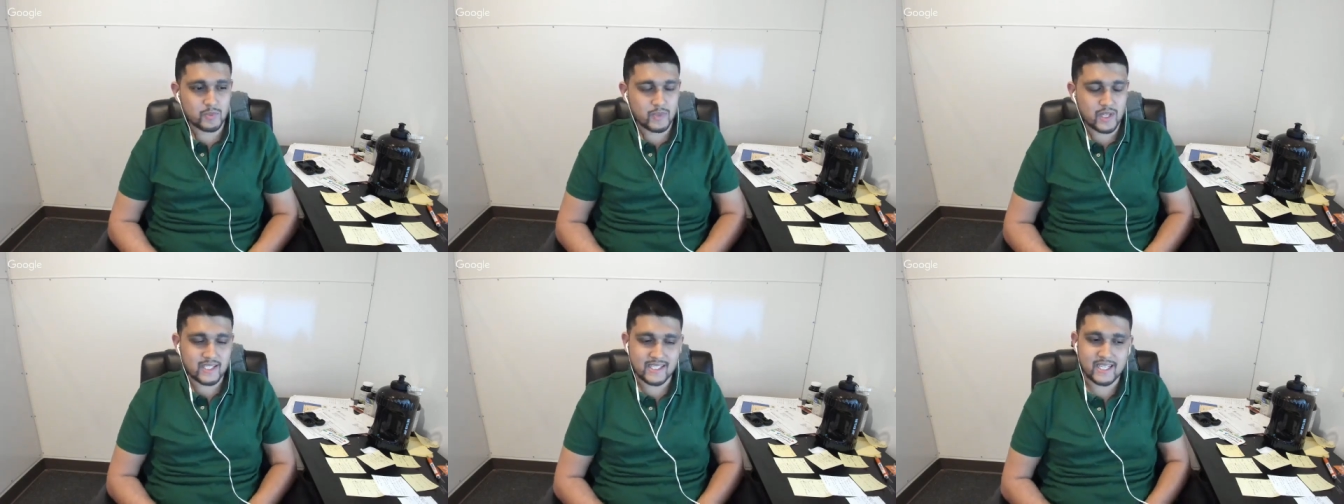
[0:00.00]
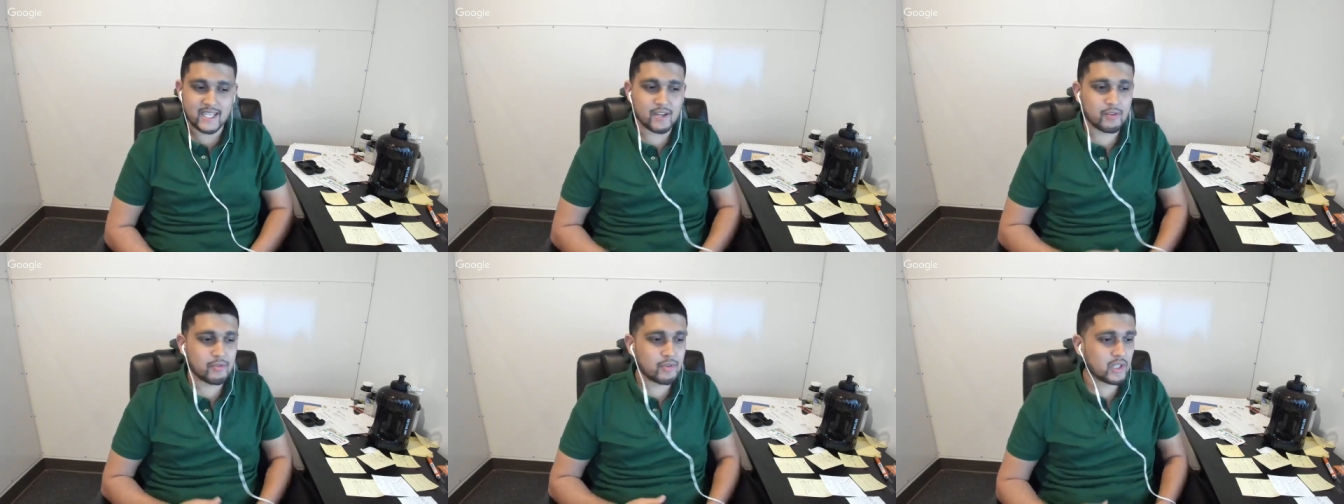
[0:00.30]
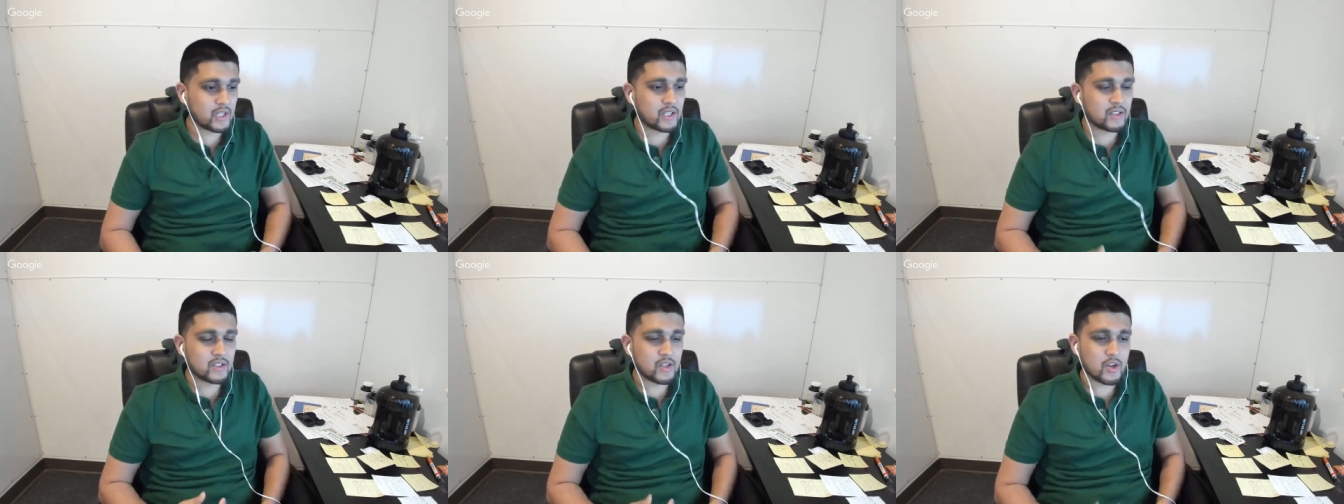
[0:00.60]
because I didn't
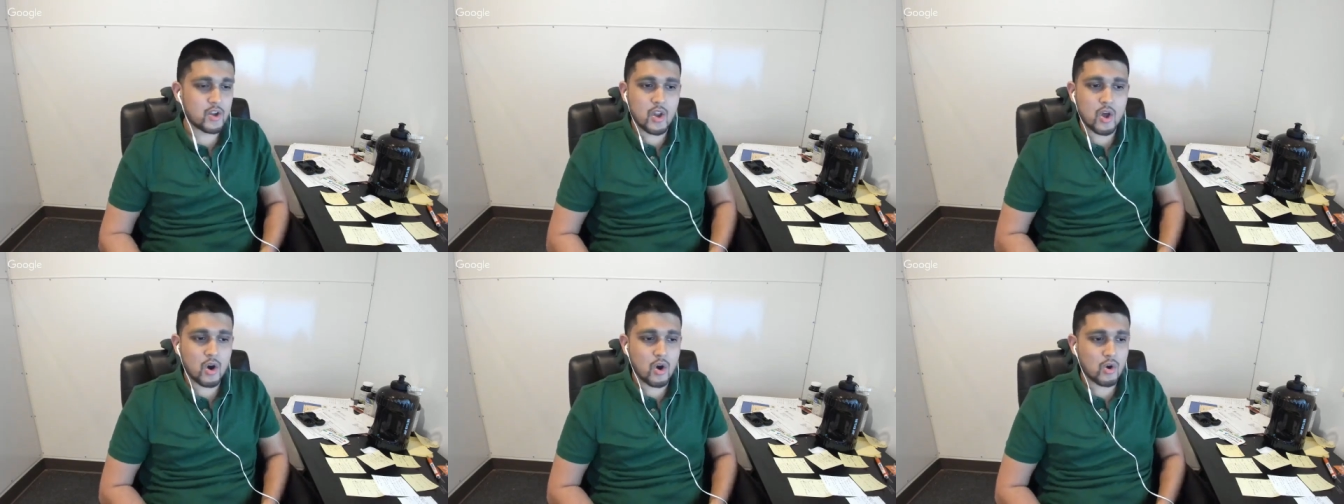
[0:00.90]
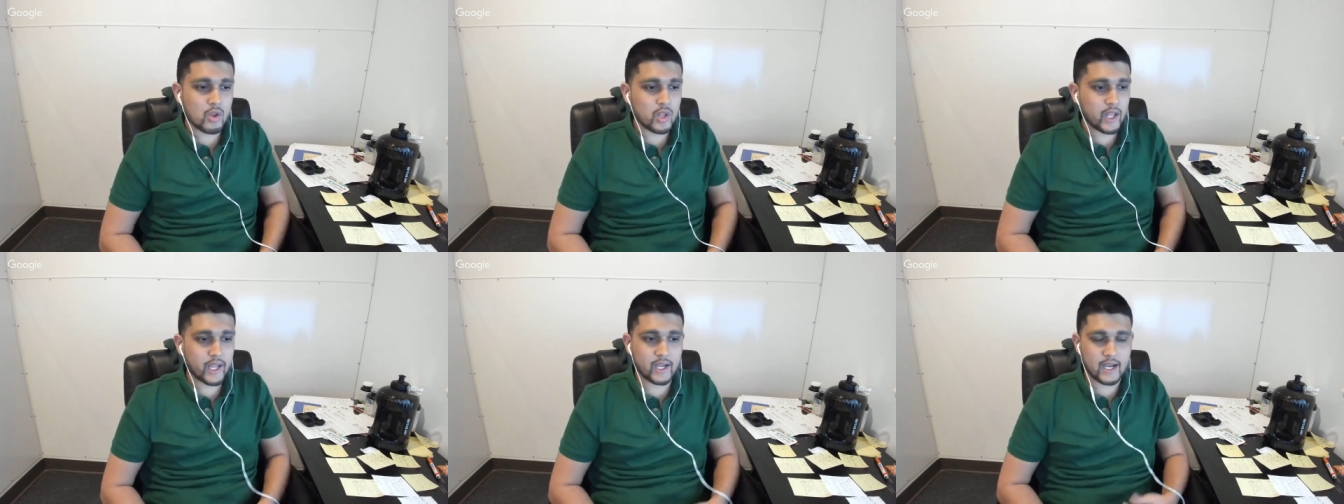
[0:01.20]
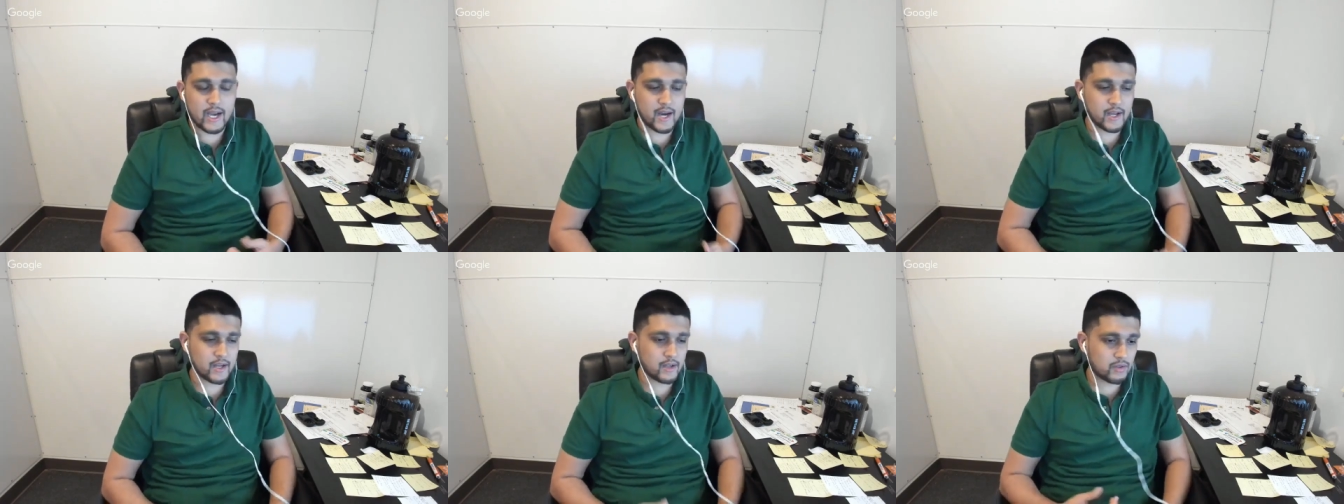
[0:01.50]
really need to know like
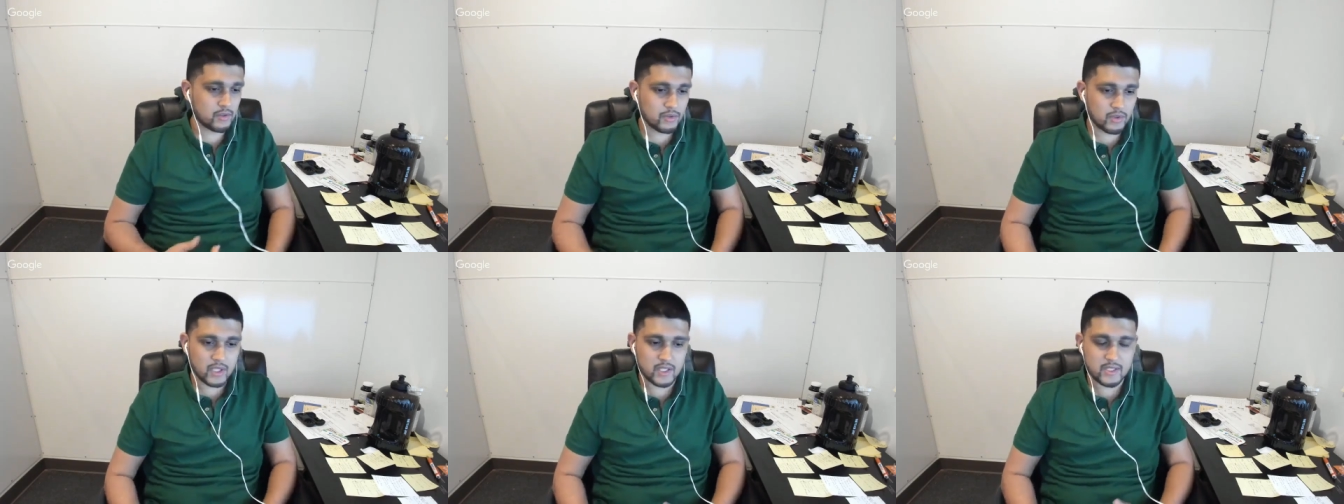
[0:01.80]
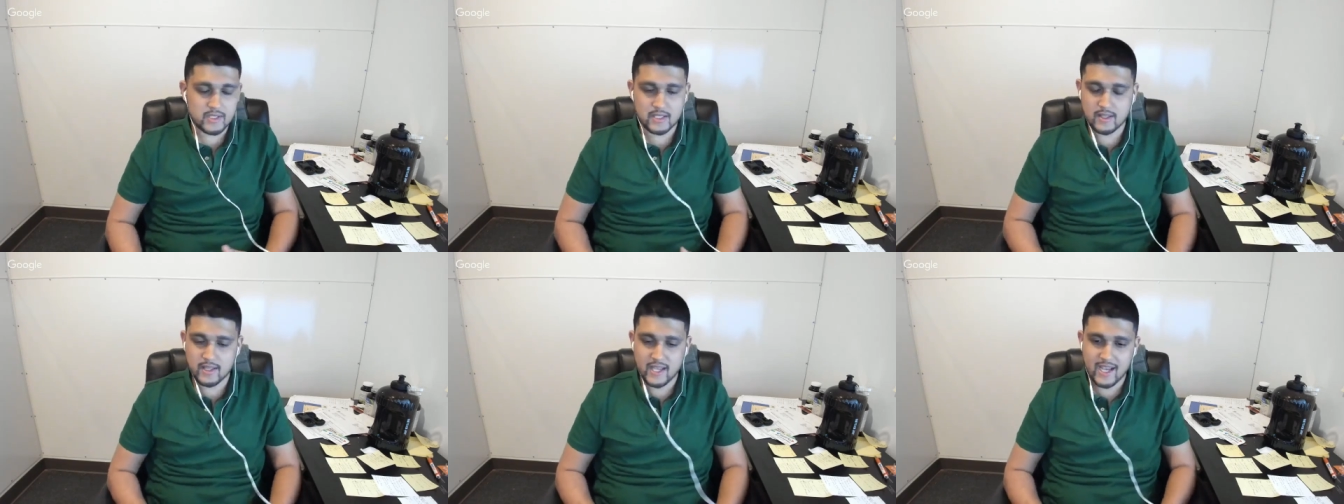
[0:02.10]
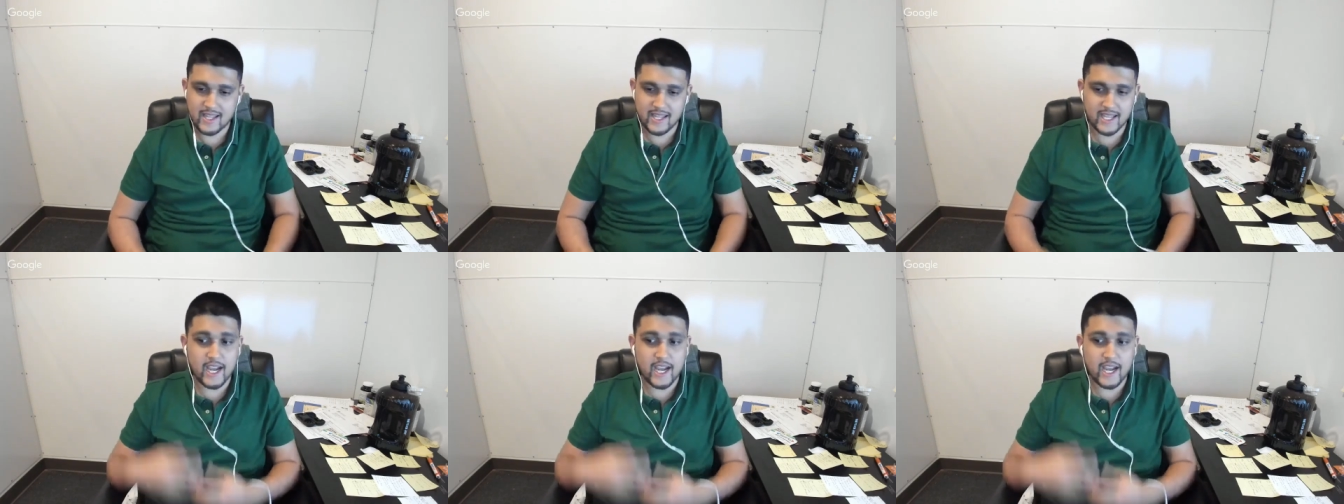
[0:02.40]
how to do this and that.